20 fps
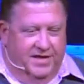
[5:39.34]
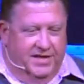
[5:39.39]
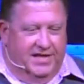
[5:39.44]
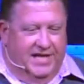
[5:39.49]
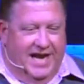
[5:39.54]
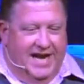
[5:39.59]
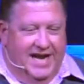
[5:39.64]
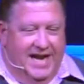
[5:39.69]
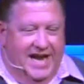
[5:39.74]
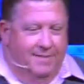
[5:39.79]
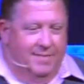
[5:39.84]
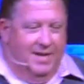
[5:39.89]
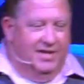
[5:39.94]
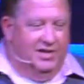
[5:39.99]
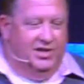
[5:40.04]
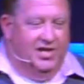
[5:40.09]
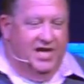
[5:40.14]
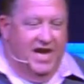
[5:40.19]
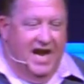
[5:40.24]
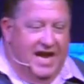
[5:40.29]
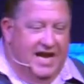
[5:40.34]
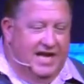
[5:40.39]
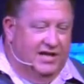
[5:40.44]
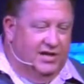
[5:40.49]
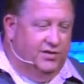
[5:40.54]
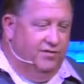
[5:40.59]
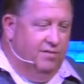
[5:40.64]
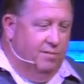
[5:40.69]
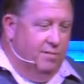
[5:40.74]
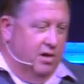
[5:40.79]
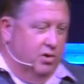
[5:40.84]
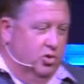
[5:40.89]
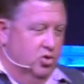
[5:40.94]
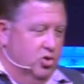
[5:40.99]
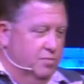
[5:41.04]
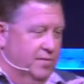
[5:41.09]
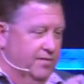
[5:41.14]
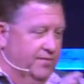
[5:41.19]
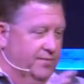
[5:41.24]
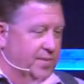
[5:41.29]
dynamic change from a
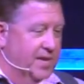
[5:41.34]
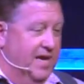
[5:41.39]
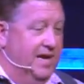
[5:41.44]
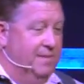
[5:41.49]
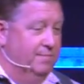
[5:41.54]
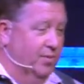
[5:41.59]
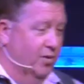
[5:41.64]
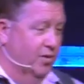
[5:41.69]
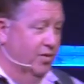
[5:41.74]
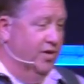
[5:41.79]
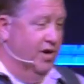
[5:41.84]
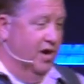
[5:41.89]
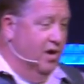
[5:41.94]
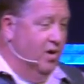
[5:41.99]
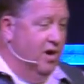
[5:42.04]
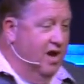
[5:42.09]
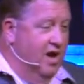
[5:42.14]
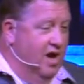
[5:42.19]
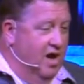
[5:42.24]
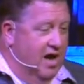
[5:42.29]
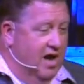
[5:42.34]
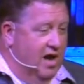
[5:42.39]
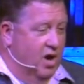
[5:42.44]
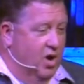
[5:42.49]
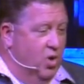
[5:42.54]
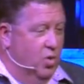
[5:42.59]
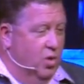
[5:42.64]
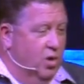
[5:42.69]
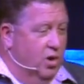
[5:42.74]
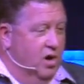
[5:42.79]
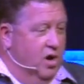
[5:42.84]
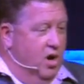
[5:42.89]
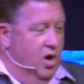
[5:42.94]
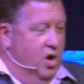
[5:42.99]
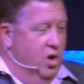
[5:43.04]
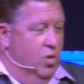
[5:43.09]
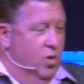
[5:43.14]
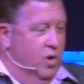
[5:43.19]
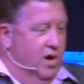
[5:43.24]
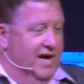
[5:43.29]
group of people, though, who
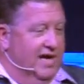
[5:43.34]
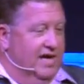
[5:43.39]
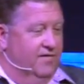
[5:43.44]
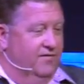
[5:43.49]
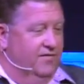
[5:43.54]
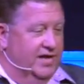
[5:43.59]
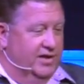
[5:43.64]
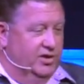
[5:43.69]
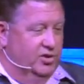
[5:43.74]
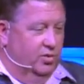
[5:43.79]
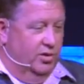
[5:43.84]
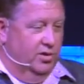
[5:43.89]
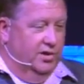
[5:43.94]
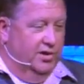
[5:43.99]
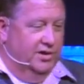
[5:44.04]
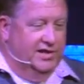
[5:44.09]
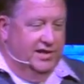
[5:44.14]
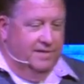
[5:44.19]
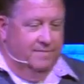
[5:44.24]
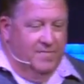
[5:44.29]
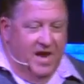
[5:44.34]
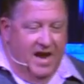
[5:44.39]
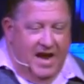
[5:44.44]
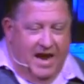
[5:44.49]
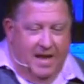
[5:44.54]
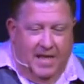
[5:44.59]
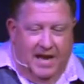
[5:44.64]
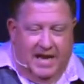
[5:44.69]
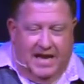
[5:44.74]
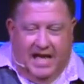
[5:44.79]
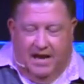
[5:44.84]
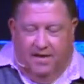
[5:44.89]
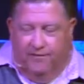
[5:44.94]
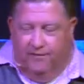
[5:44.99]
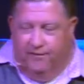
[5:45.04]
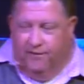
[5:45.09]
were individuals, and they kind of